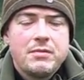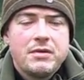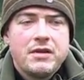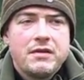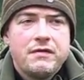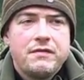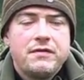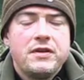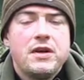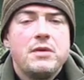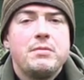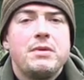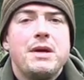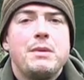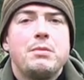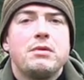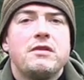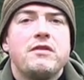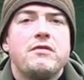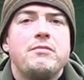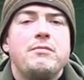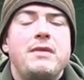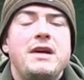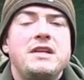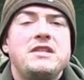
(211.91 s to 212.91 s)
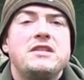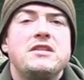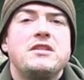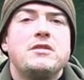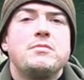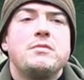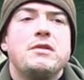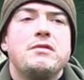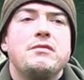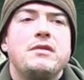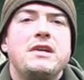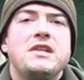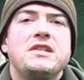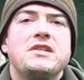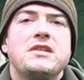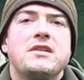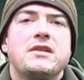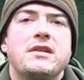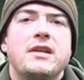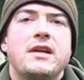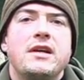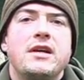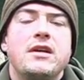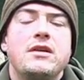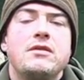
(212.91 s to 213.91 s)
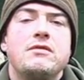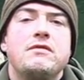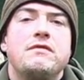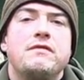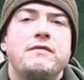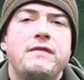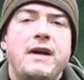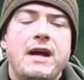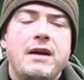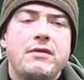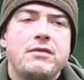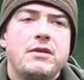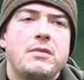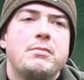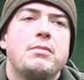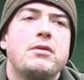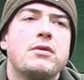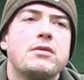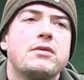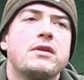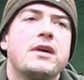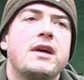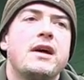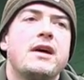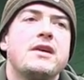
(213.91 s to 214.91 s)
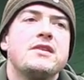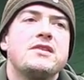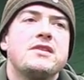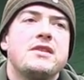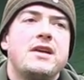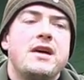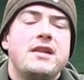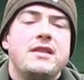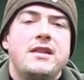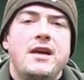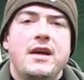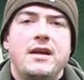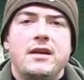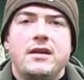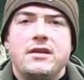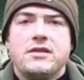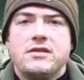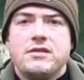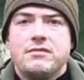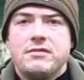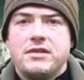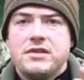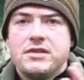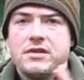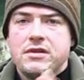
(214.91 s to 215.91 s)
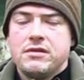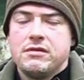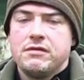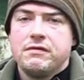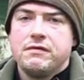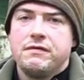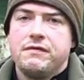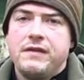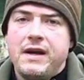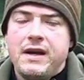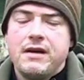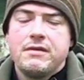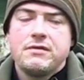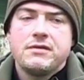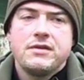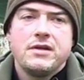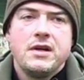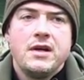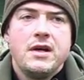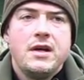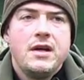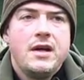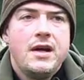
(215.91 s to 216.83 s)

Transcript: but a few people have messaged me recently who found the podcast and then as a result found